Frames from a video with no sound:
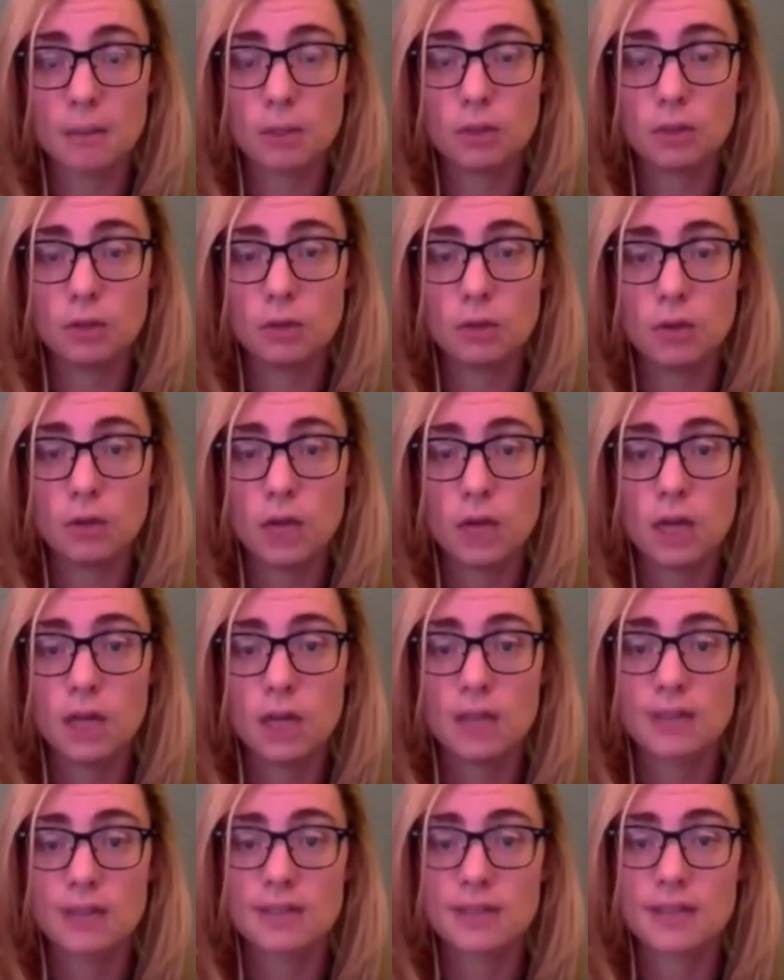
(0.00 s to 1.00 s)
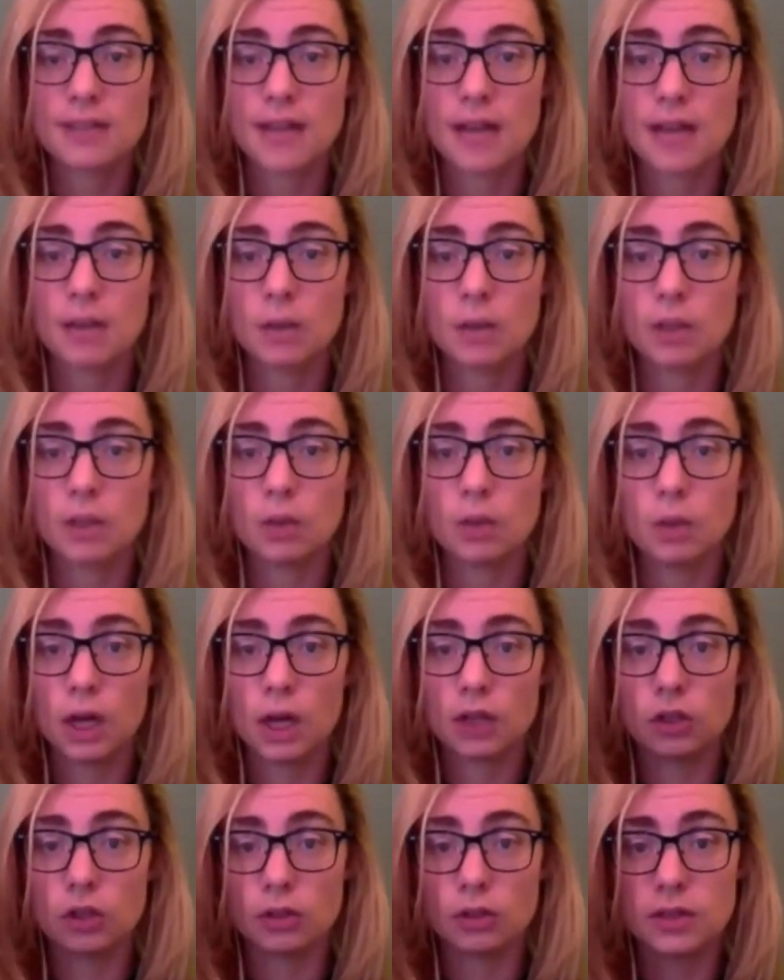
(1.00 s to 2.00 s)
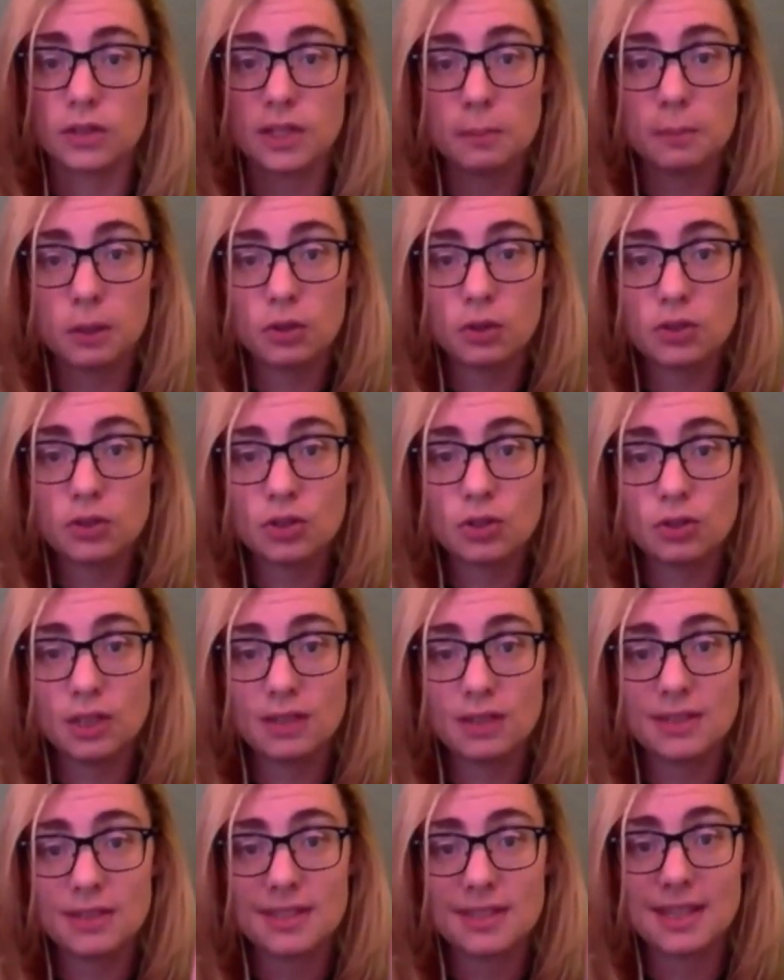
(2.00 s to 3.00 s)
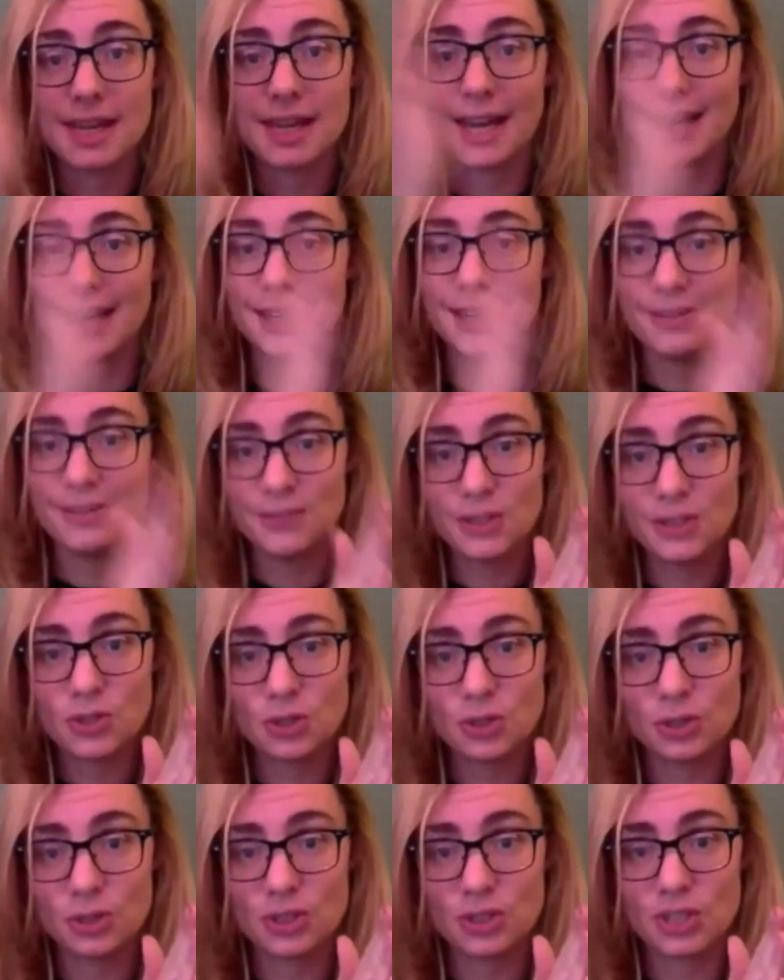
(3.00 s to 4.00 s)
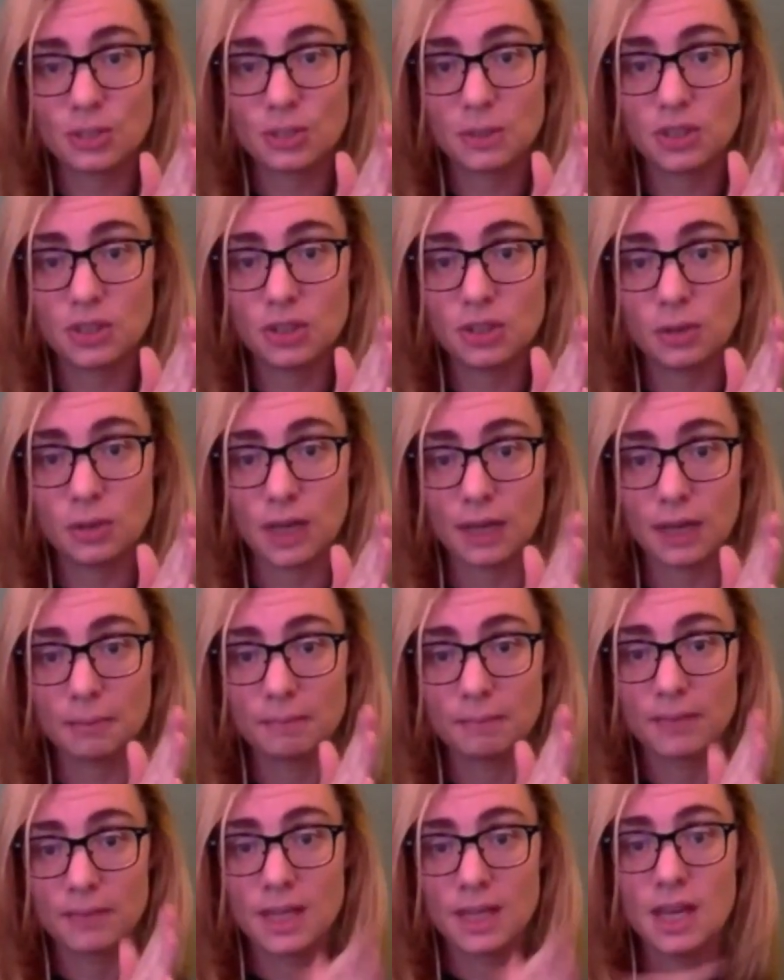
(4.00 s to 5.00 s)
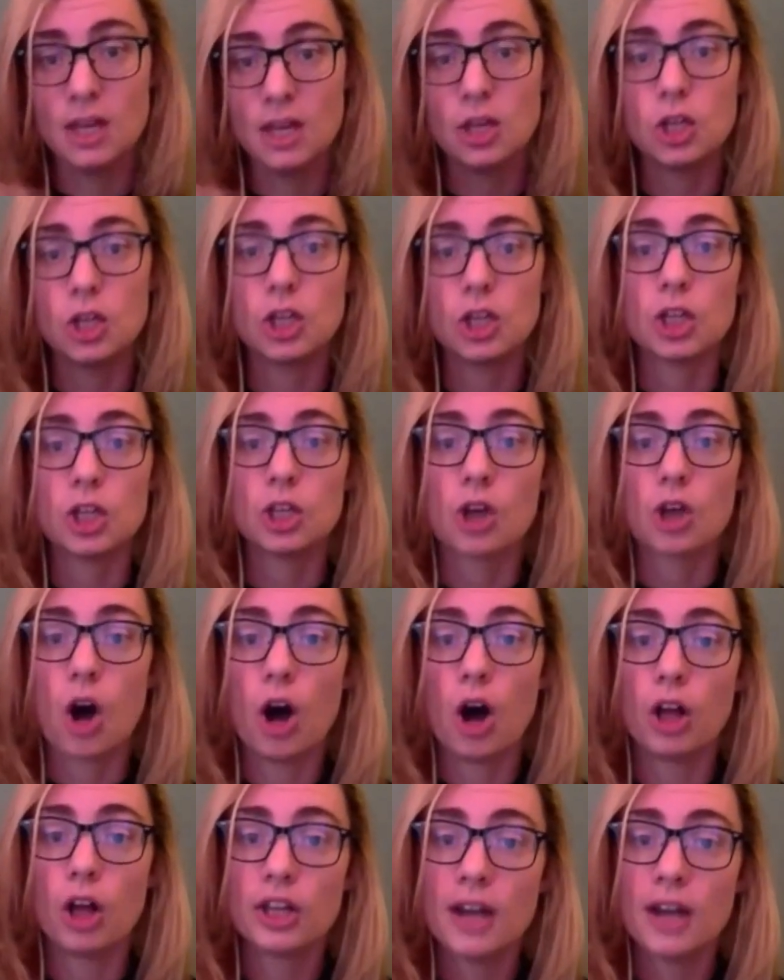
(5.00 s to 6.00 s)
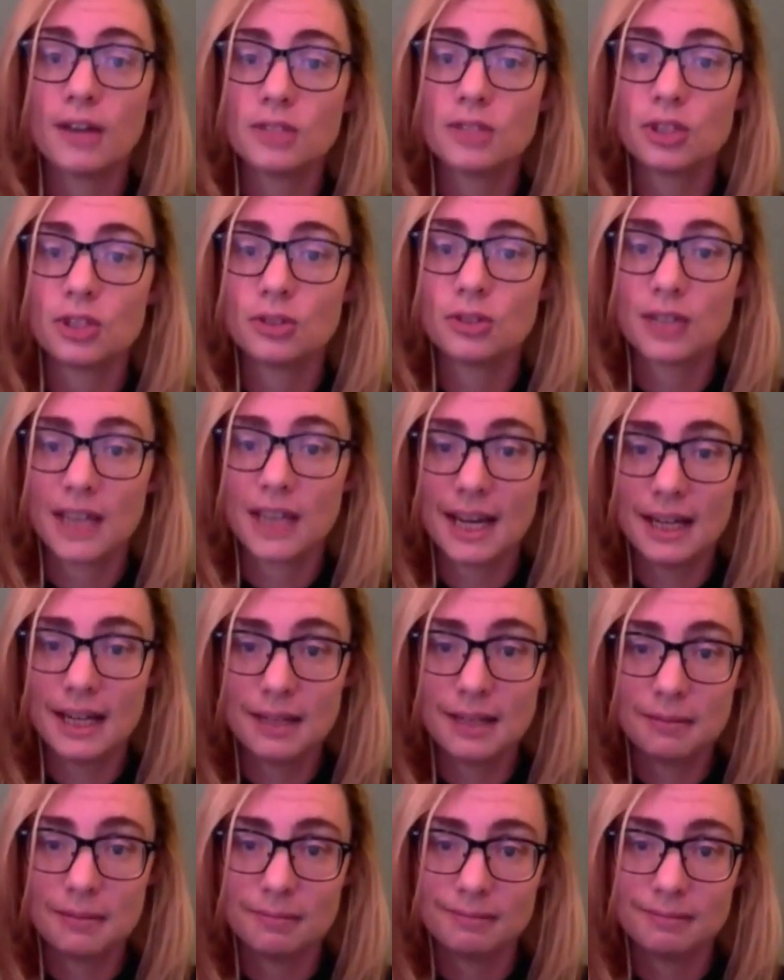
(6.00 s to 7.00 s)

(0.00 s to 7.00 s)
you decide what you want your typical students and gifted students to be doing. All you have to do to get it